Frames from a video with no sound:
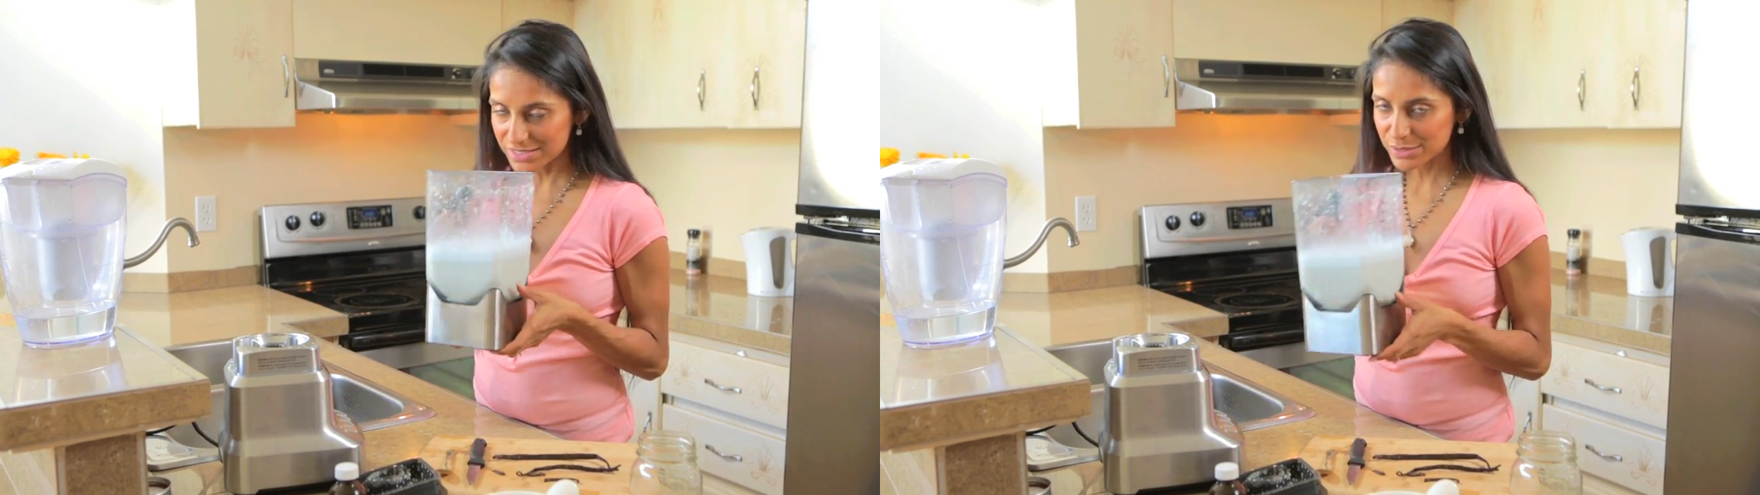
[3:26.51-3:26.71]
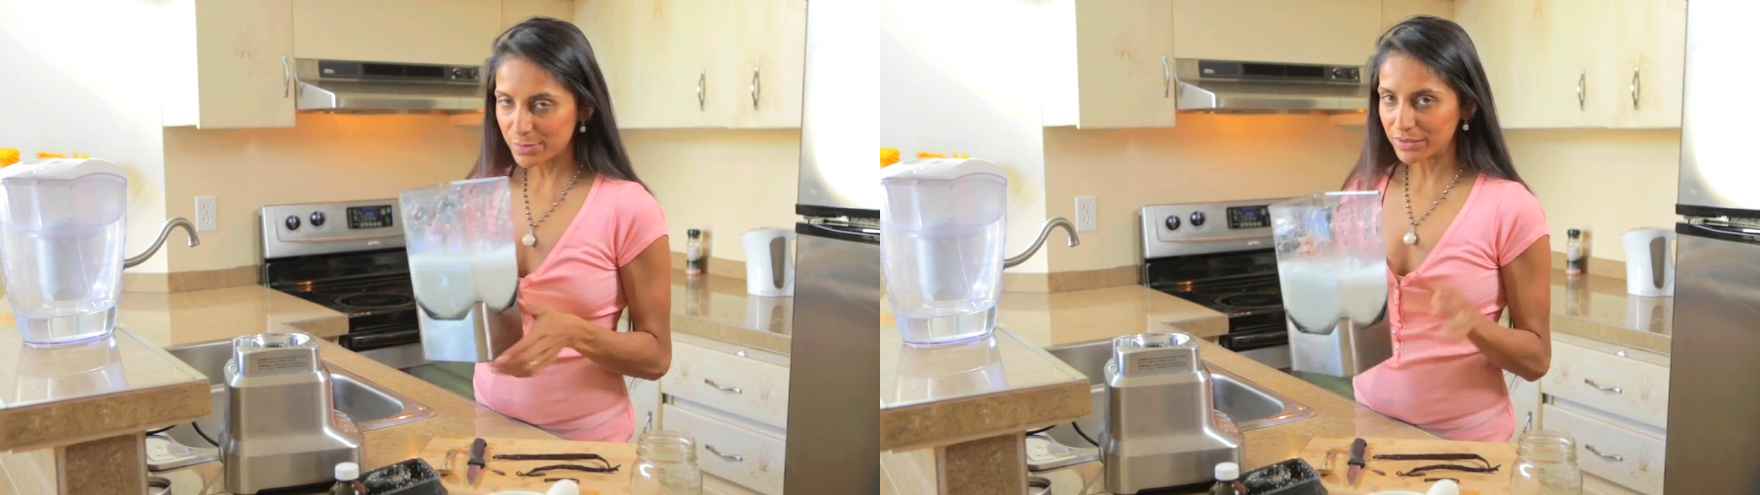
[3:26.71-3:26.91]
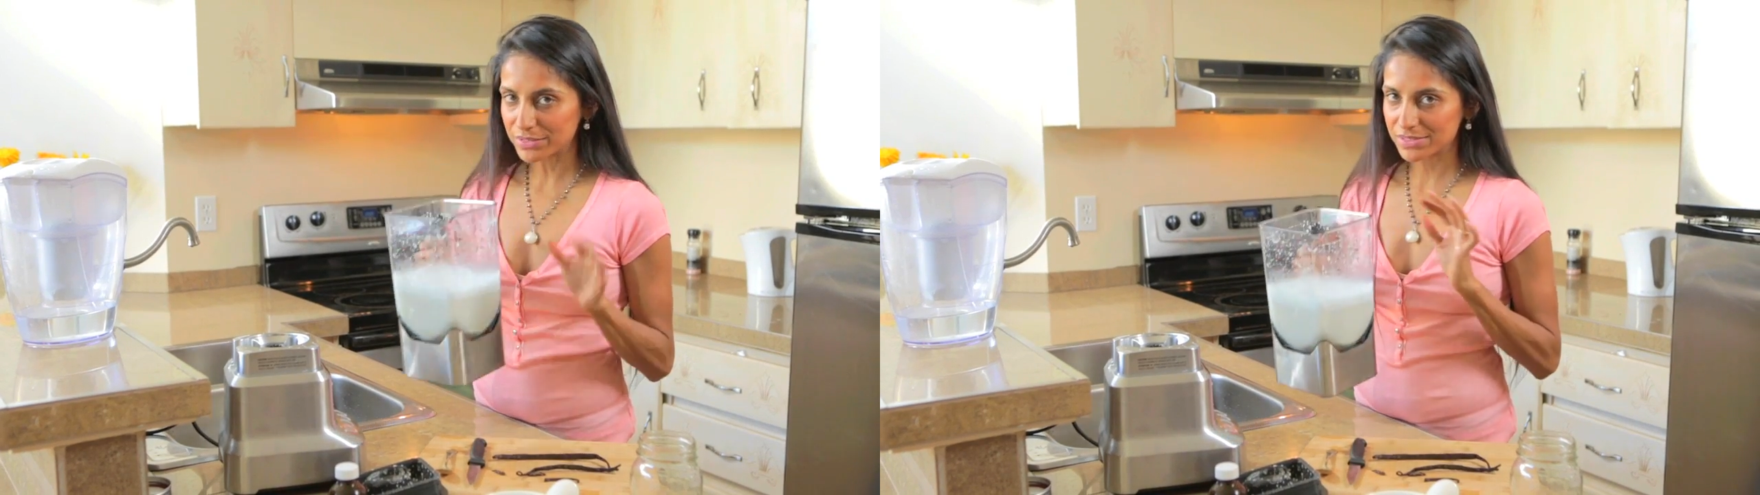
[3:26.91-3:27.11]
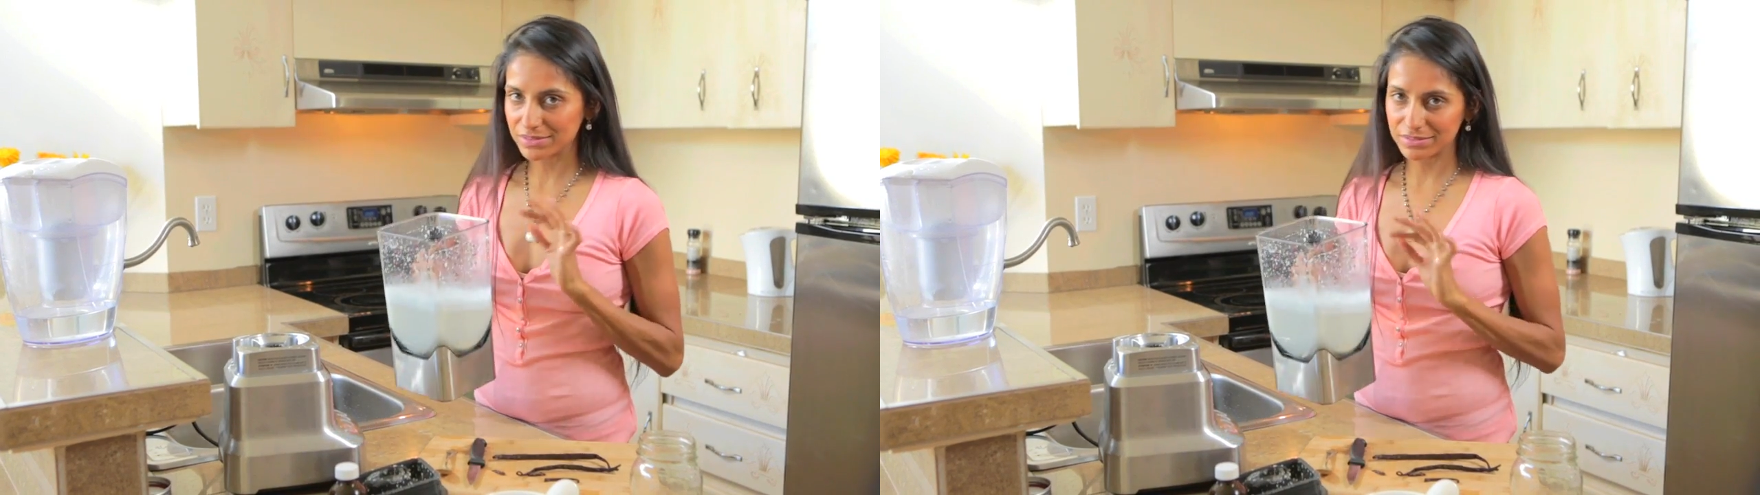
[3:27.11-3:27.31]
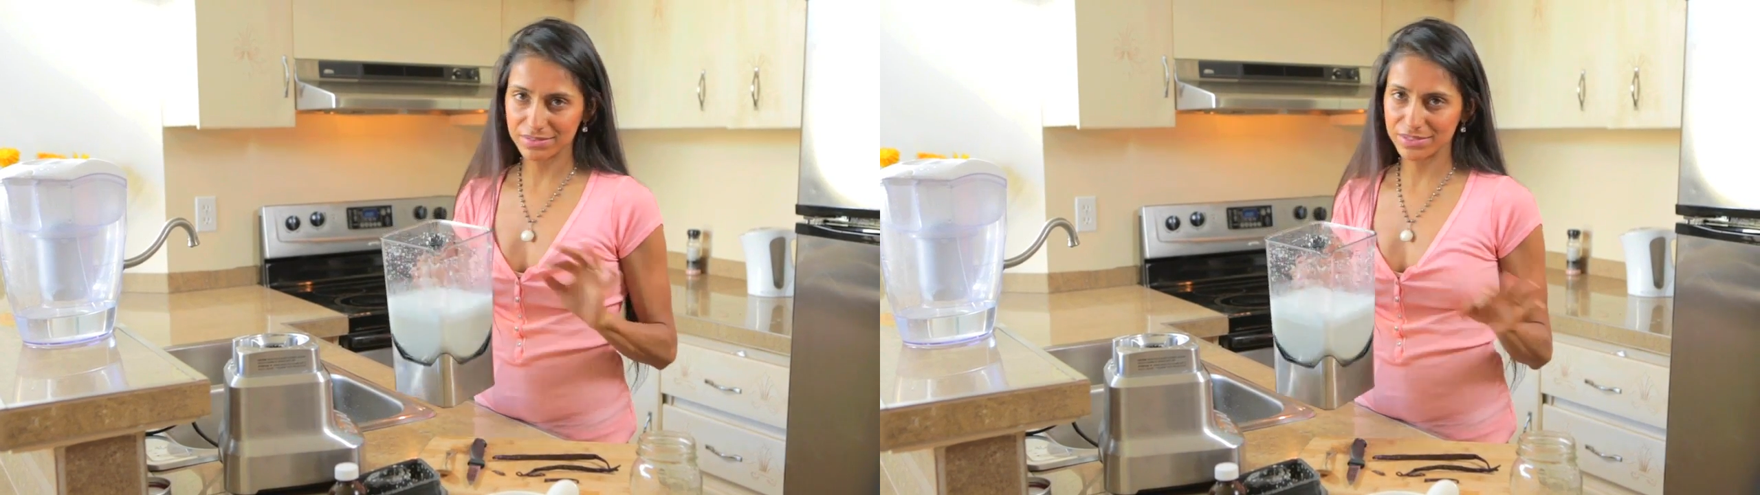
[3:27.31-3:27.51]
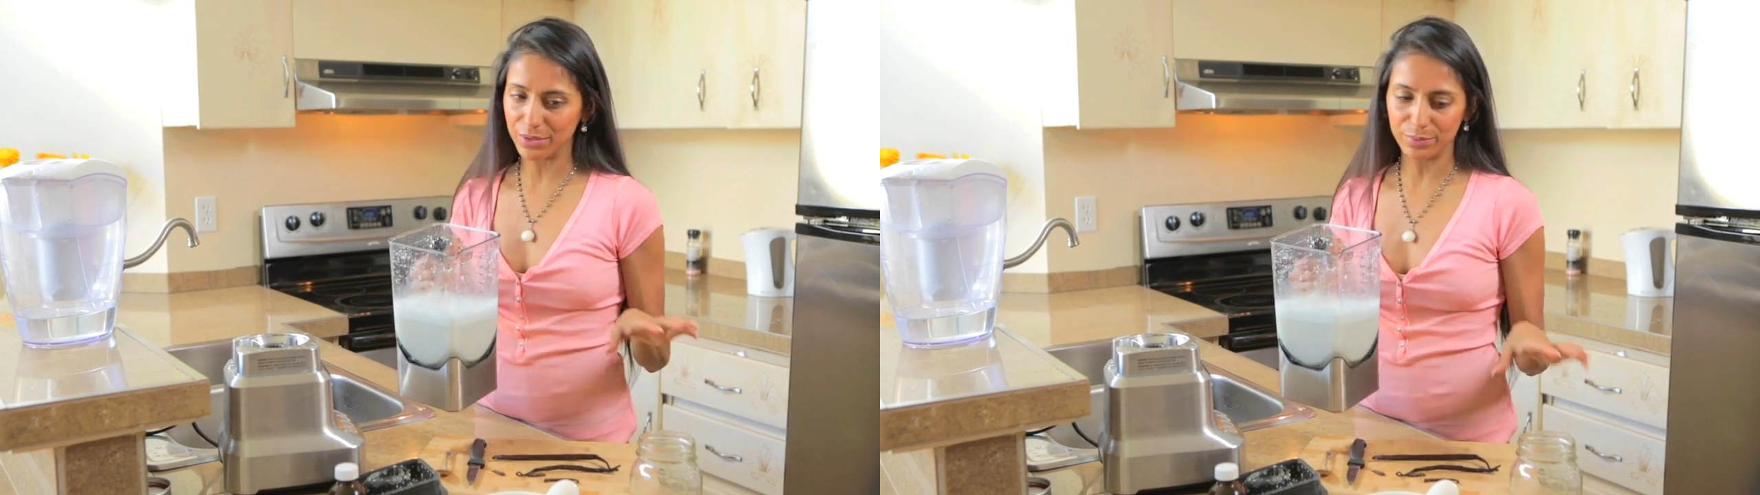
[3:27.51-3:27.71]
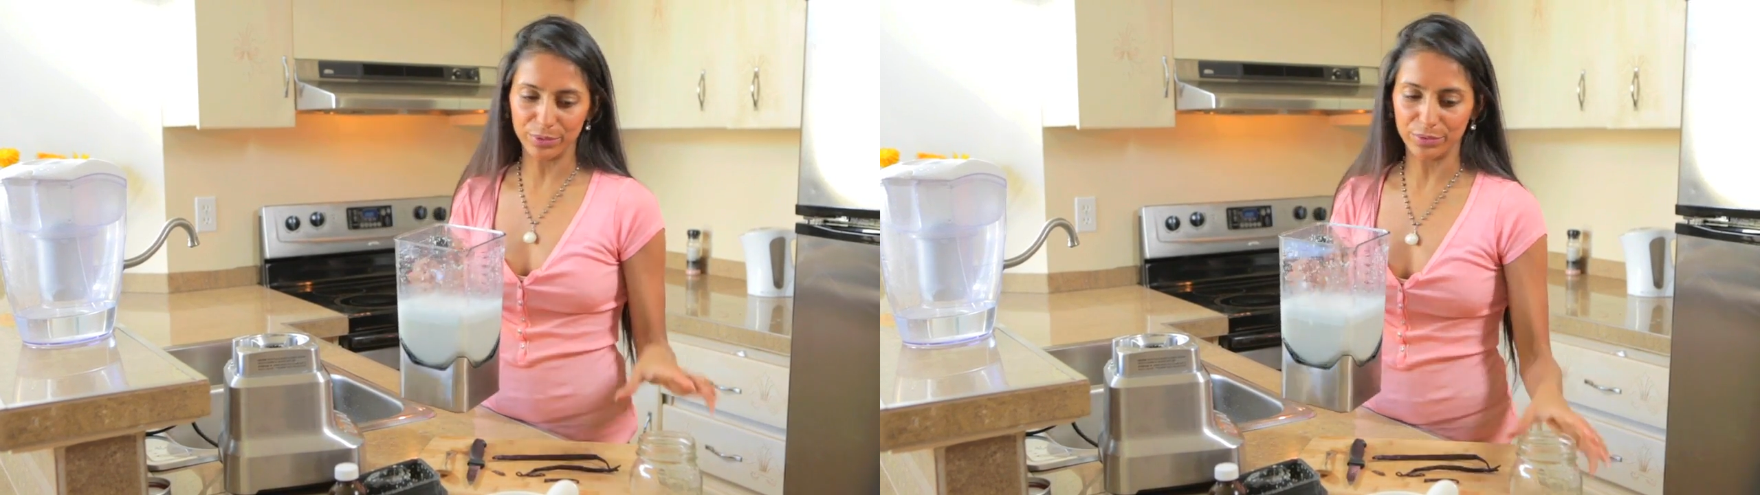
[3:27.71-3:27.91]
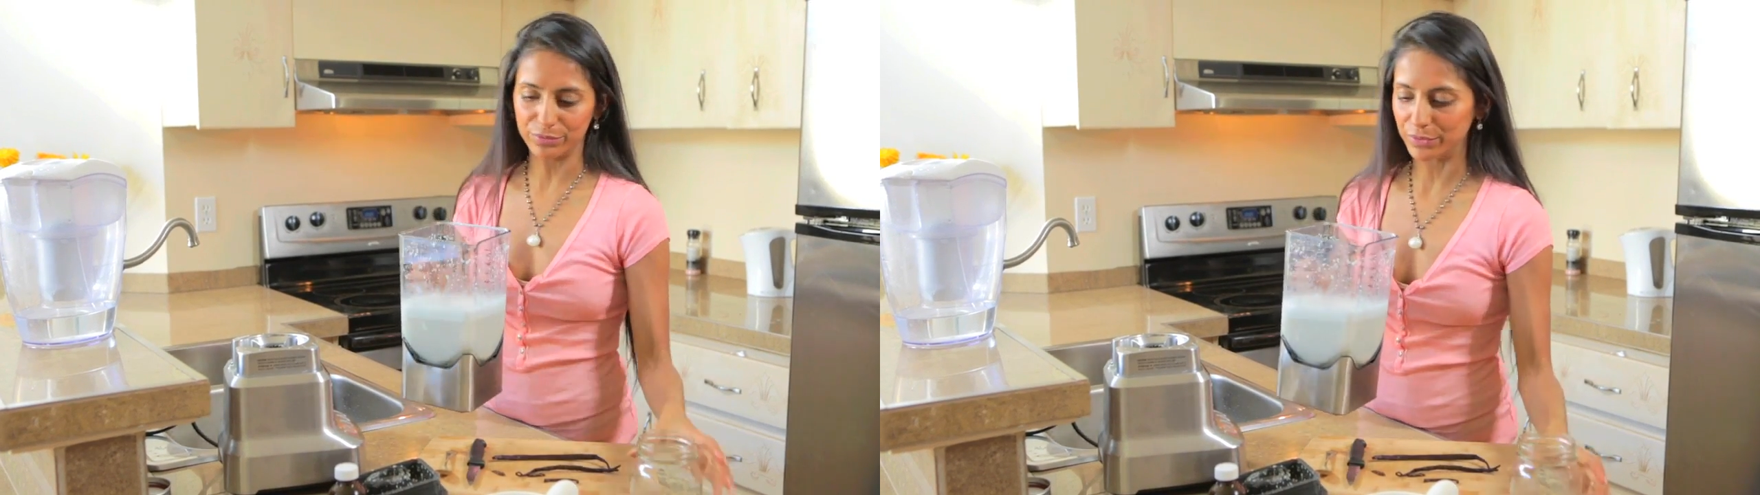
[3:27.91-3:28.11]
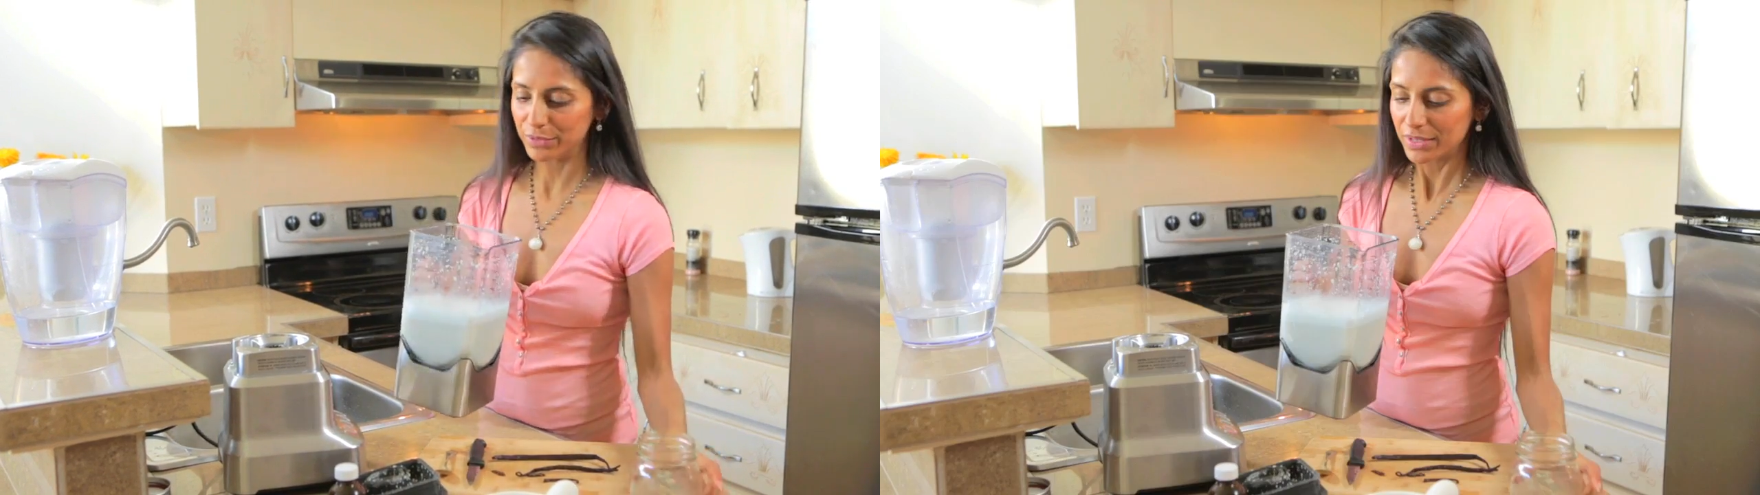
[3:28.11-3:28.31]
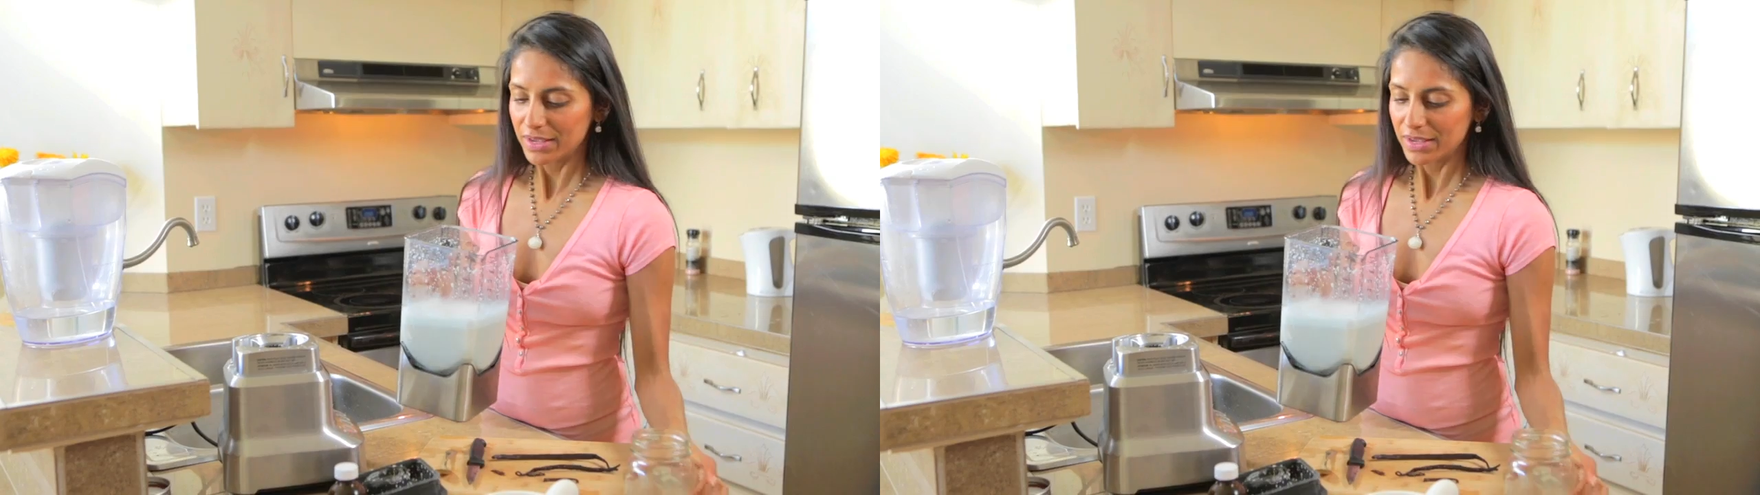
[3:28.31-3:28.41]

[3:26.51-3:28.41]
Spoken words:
smells so beautiful.